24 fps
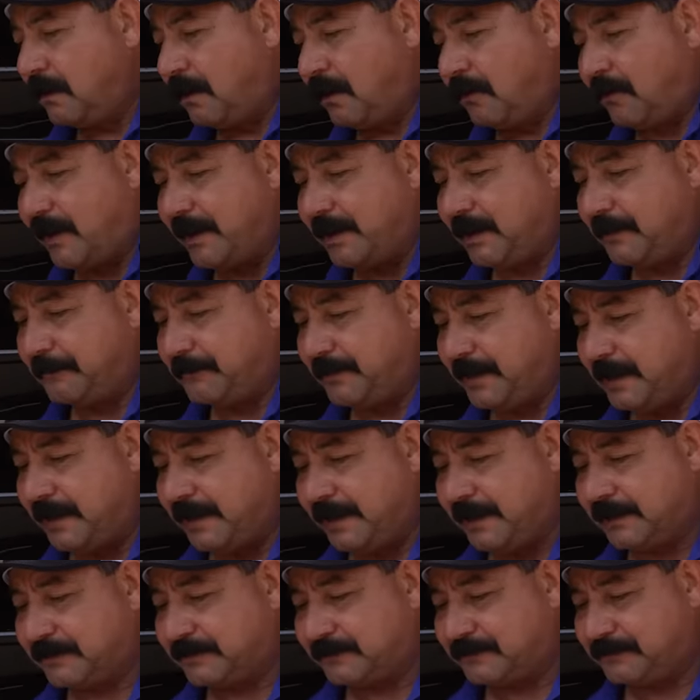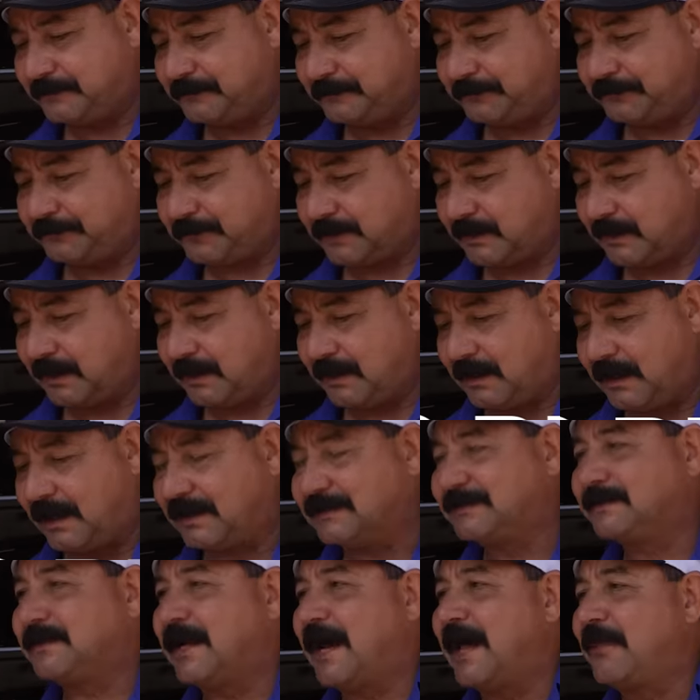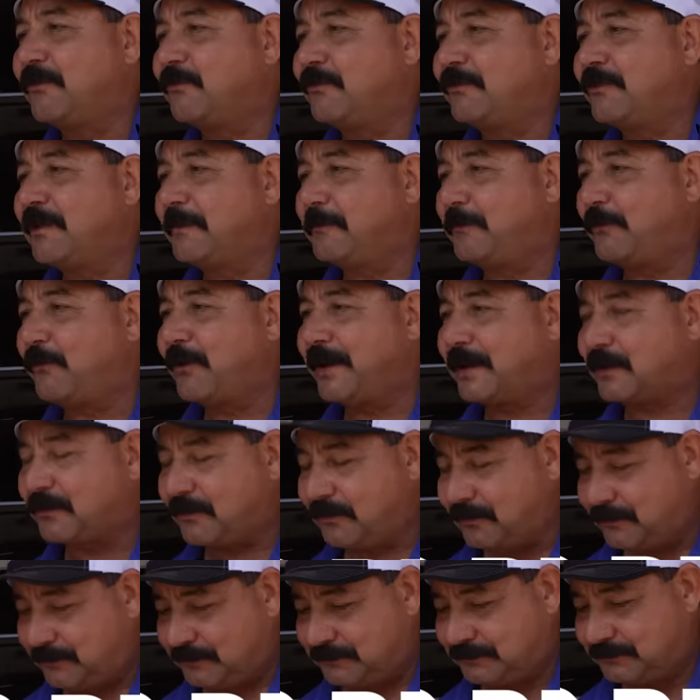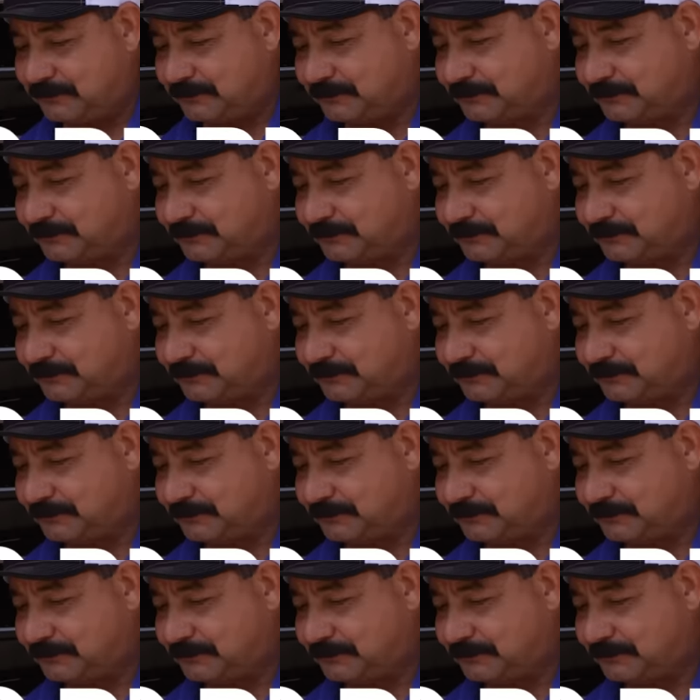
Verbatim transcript: All right, up next, asado de puerco.